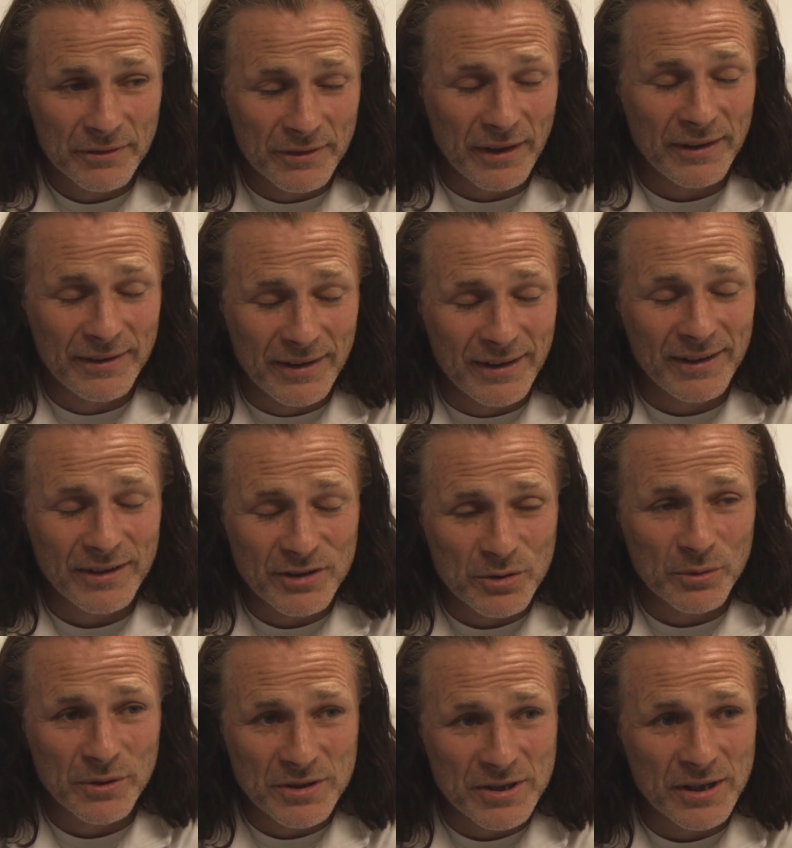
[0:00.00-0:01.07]
They did it
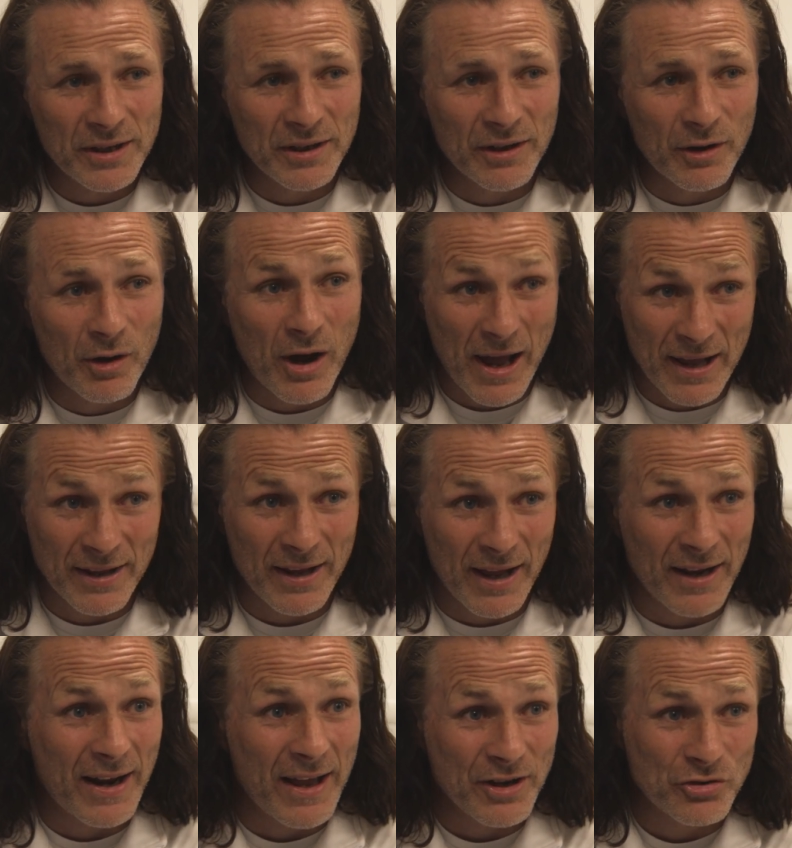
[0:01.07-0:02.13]
to a T,
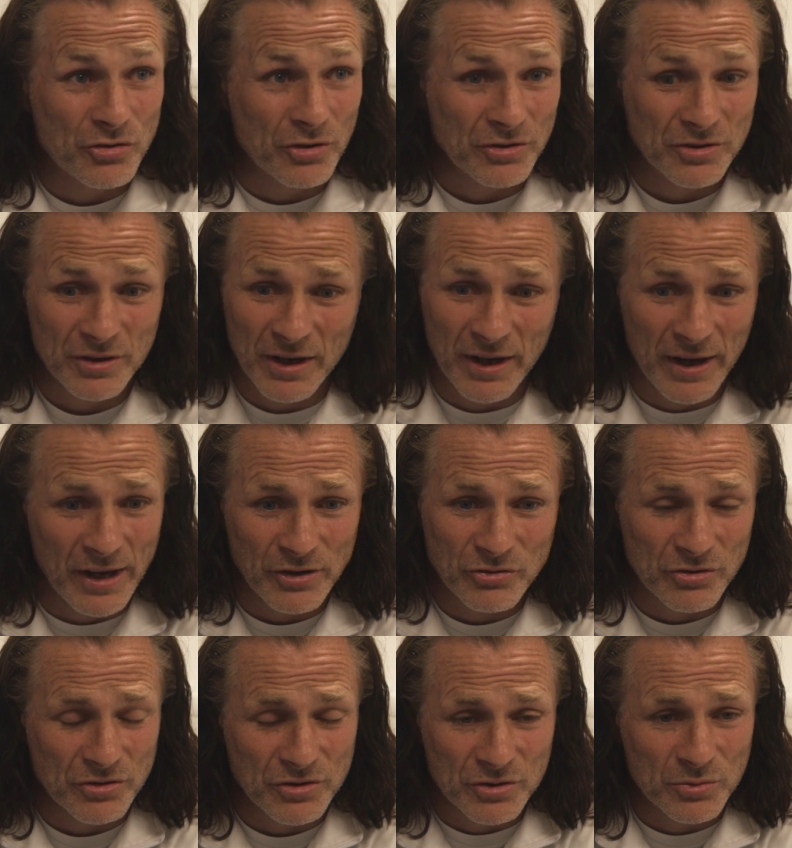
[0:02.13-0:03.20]
and extras
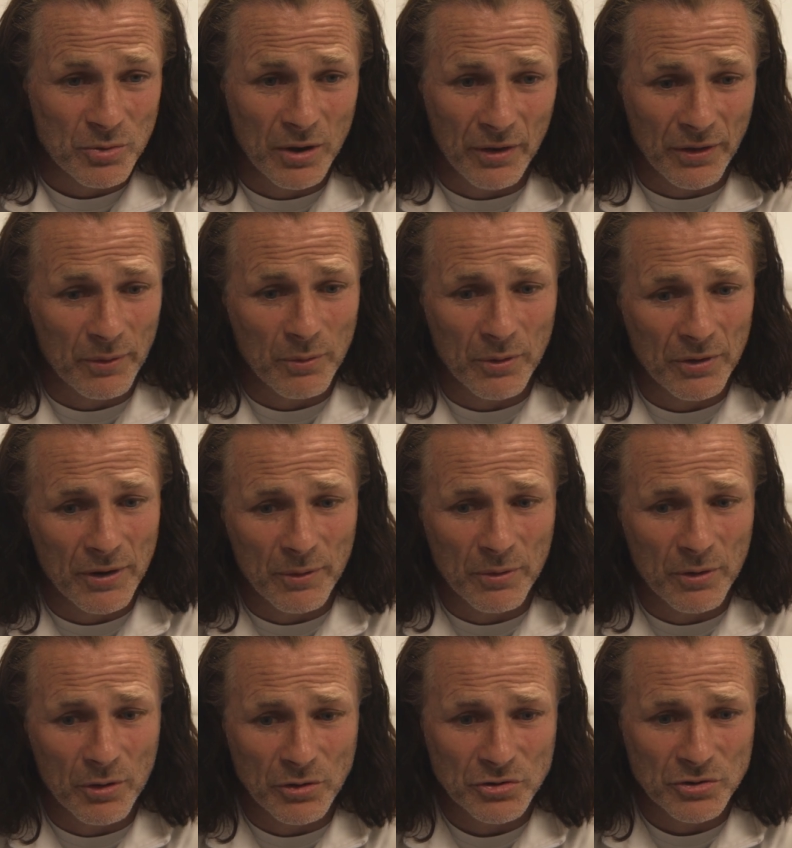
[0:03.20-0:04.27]
as well. They
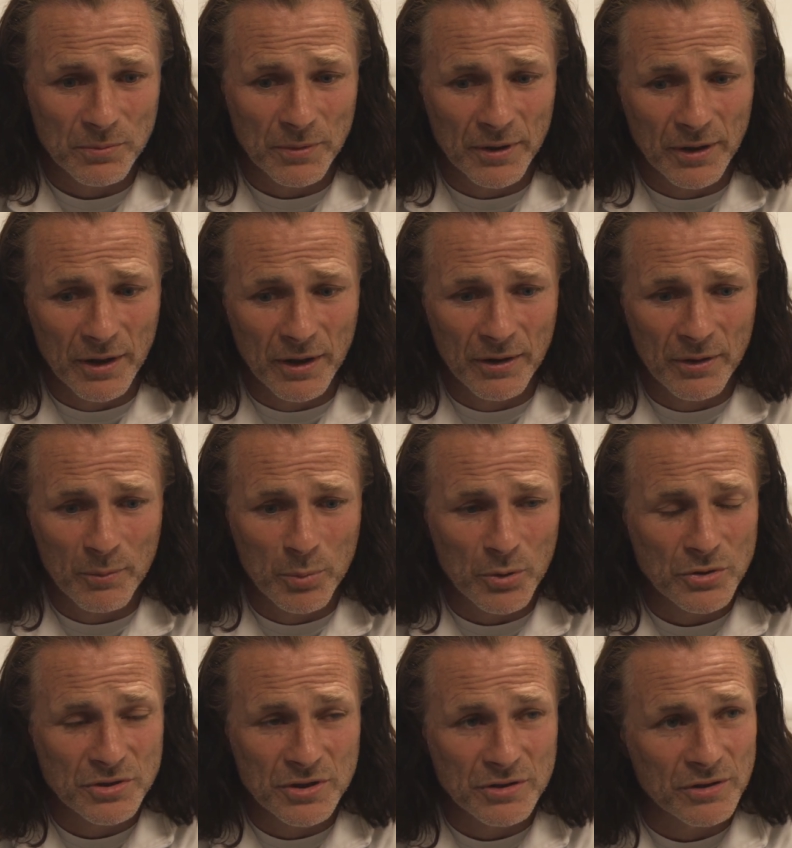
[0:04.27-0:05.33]
were awesome, and the
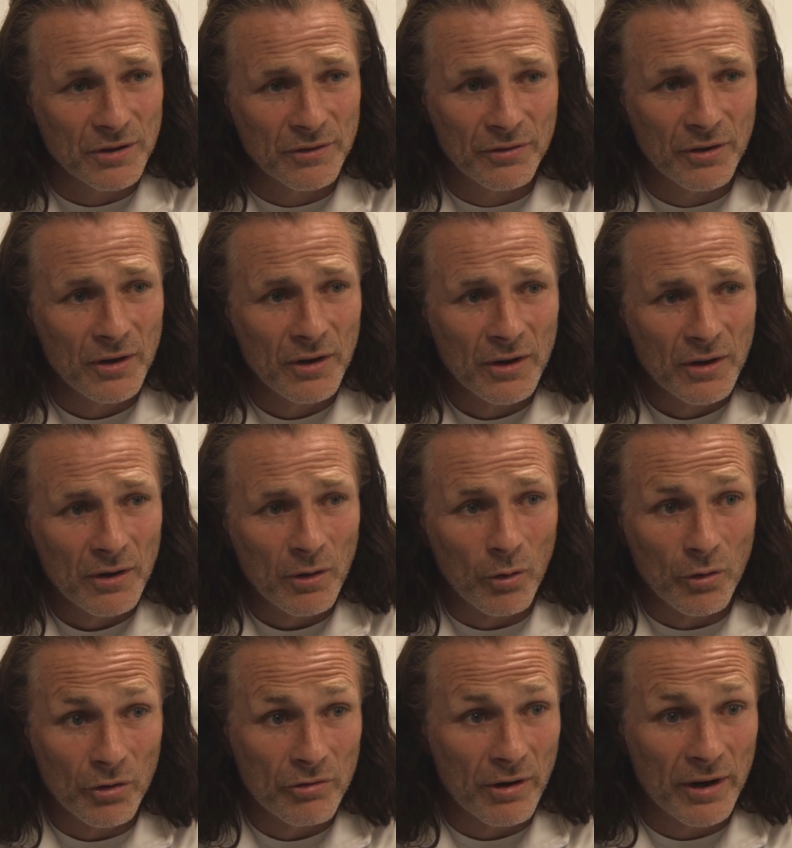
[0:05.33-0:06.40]
boys deserve
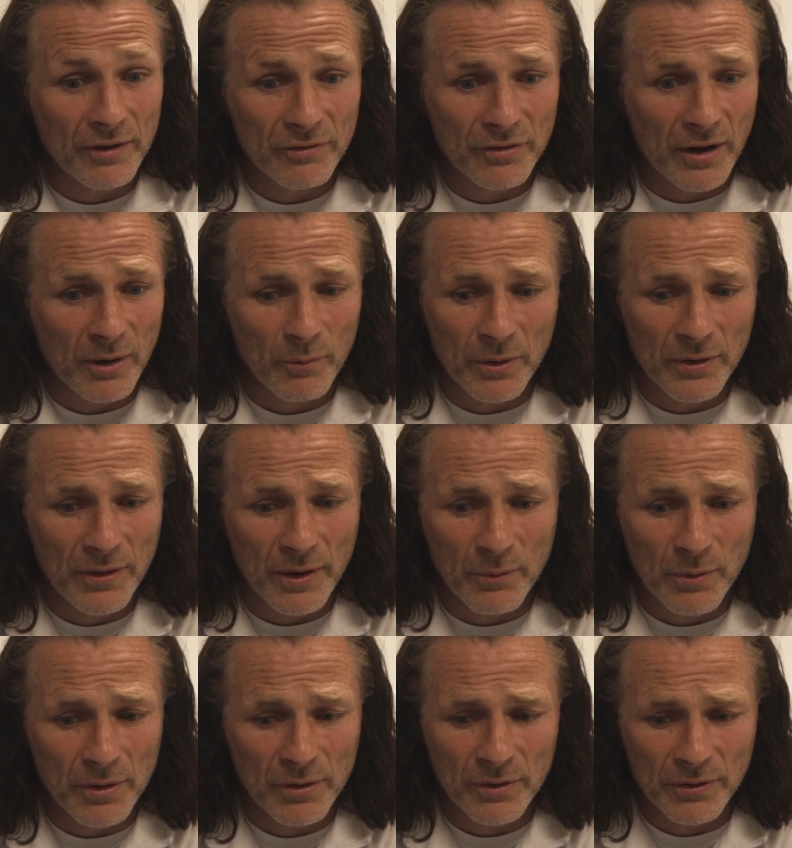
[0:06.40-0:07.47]
all the credit for that win. They
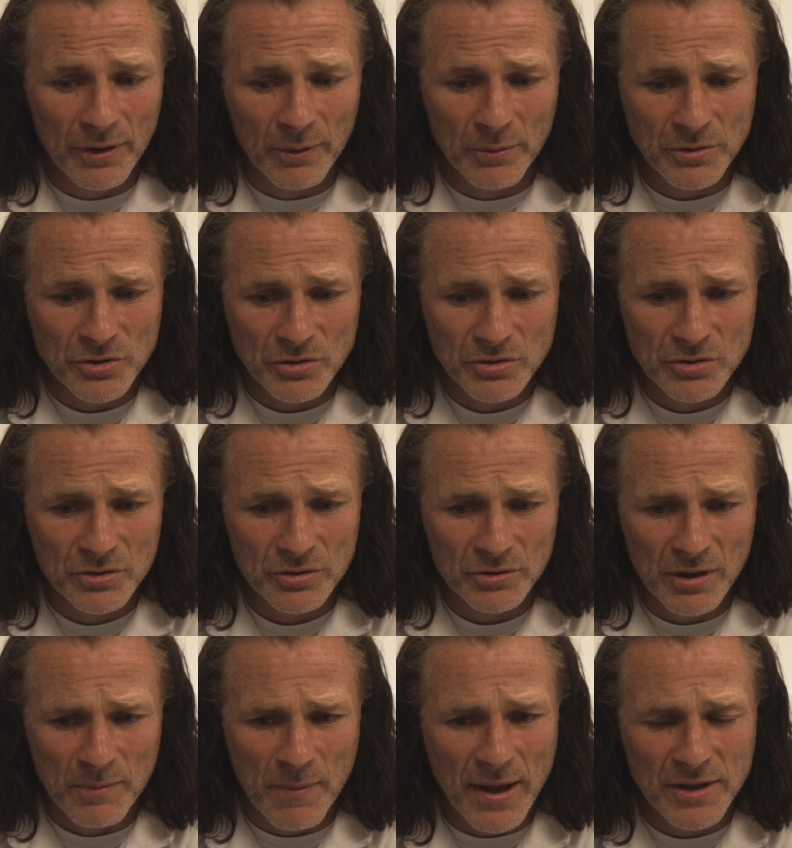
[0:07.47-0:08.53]
were just
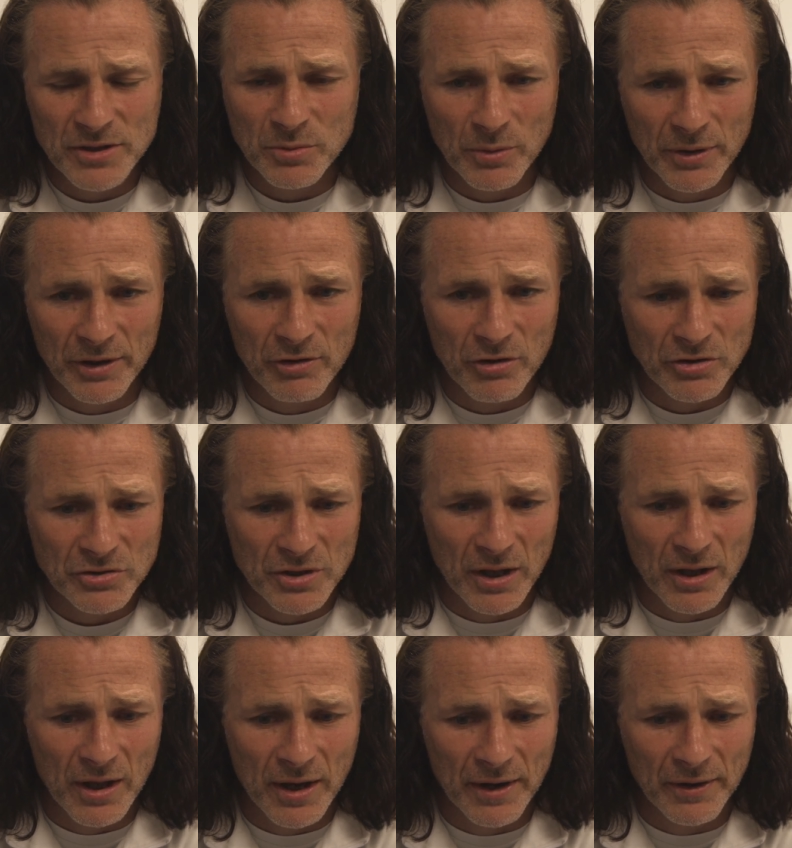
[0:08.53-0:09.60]
immense when they crossed
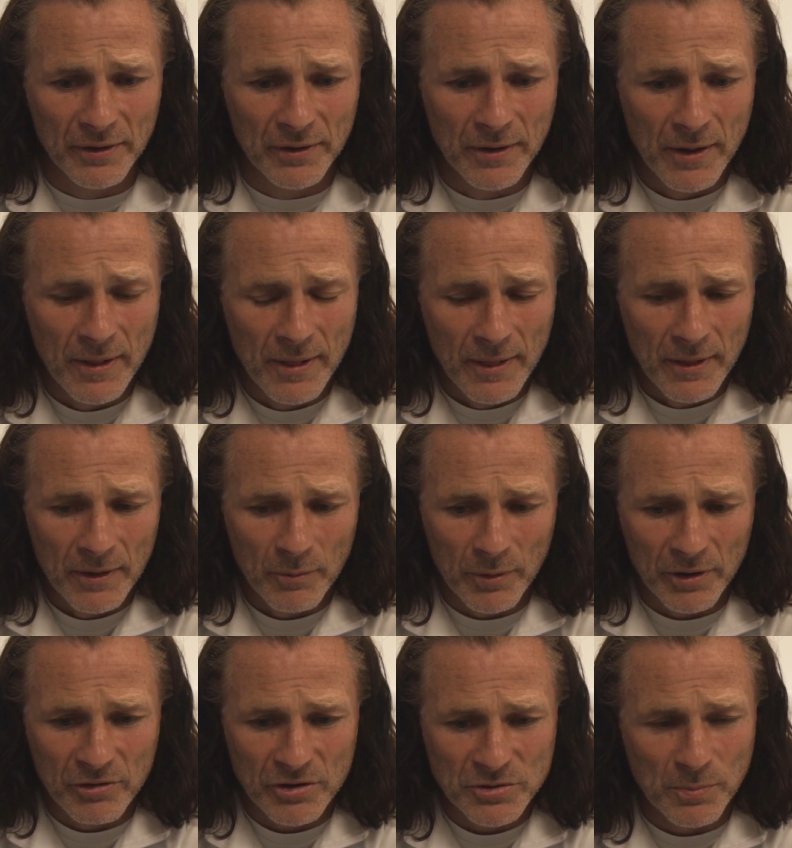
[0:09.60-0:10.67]
that line, and
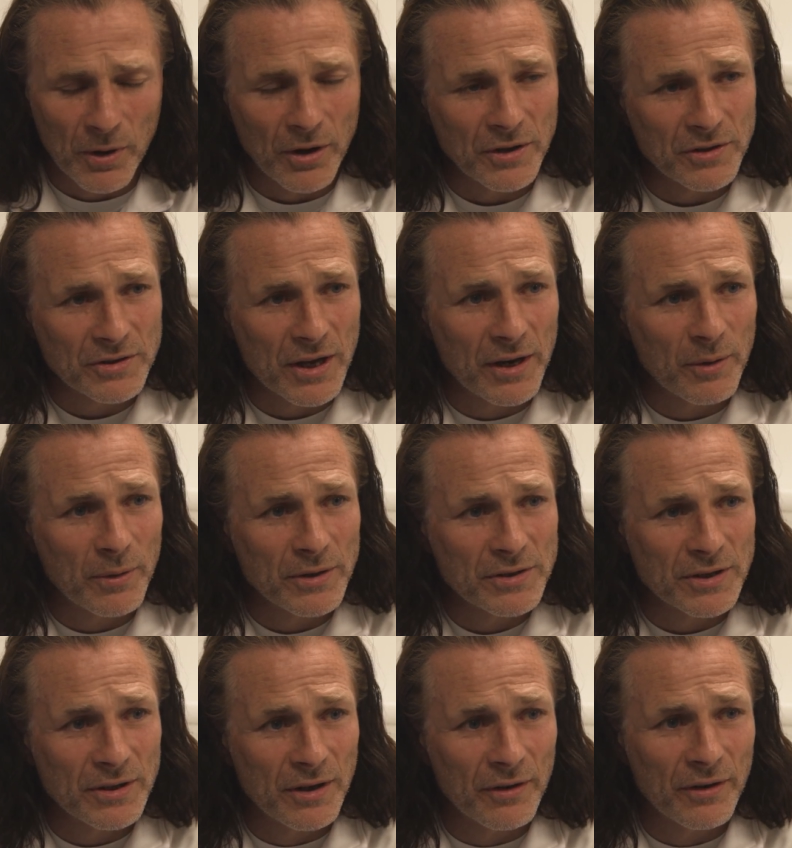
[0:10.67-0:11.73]
when Chris Martin's header
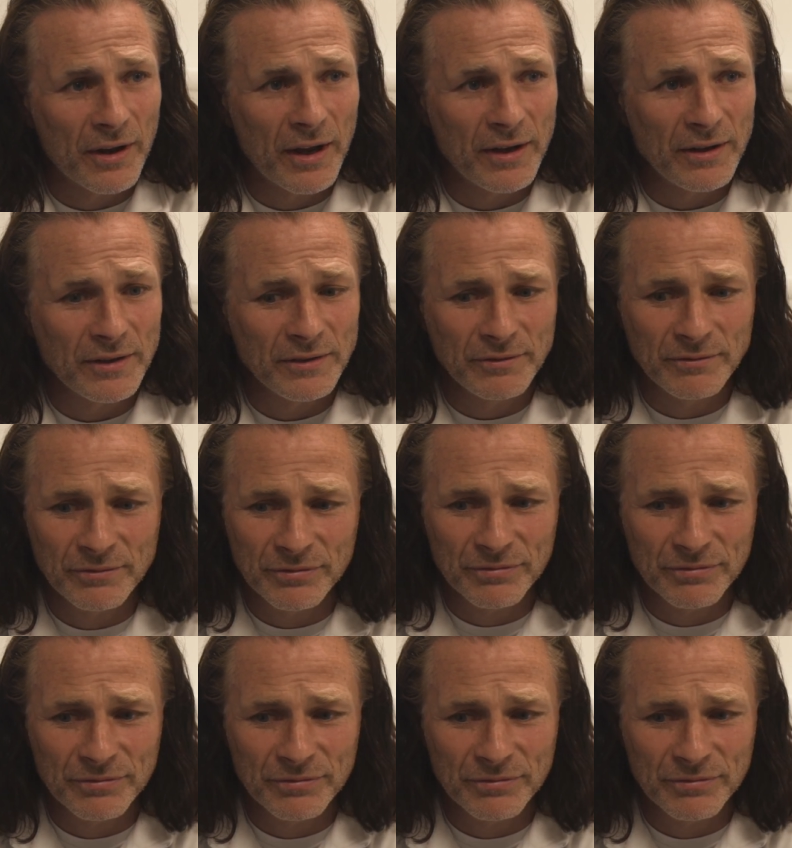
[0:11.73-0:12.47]
went in on the